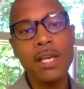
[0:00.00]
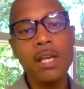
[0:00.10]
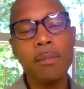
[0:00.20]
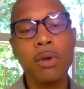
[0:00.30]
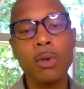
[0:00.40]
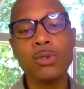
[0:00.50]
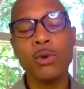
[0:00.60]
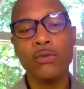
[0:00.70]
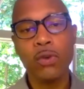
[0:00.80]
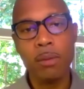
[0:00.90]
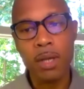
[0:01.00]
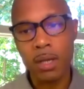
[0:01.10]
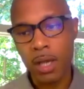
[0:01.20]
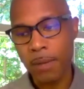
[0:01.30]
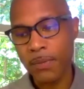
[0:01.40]
but also from a,
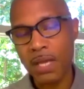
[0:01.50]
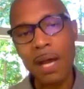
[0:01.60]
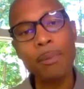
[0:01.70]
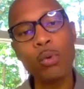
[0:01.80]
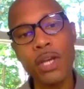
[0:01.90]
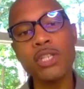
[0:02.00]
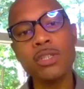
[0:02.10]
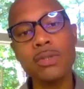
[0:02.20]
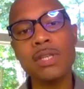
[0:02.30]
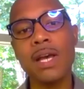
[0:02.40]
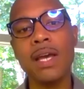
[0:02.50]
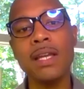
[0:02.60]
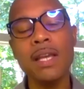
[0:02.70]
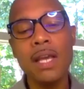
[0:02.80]
um, an operational side.